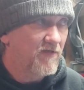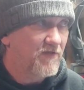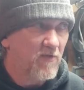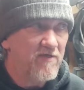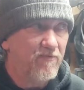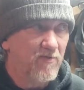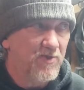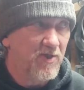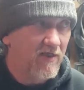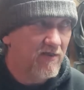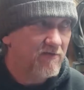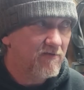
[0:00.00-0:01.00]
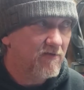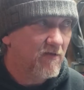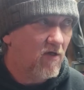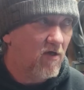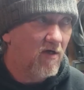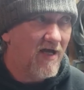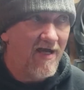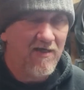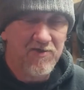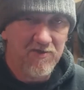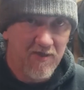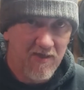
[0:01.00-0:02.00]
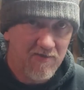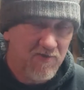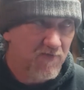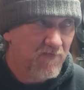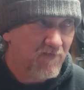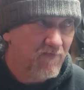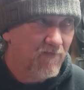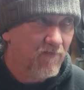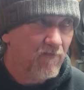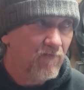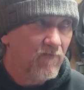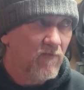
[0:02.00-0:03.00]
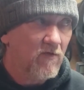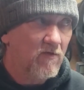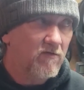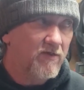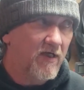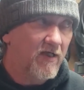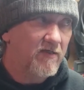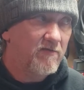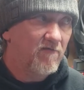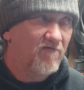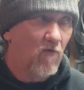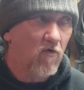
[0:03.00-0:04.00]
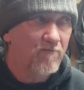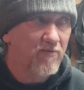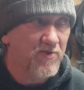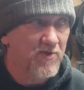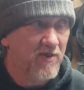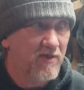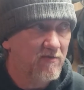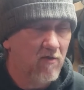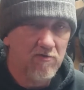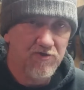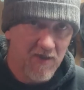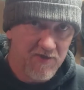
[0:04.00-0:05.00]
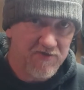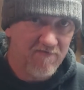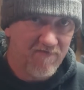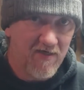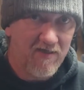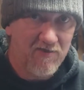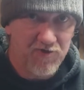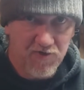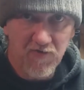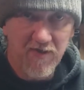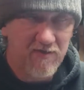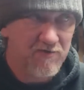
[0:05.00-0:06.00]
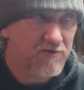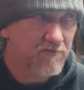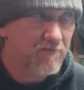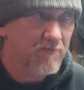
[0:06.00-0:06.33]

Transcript: 3% are accidents. Okay, 4% are justified shootings,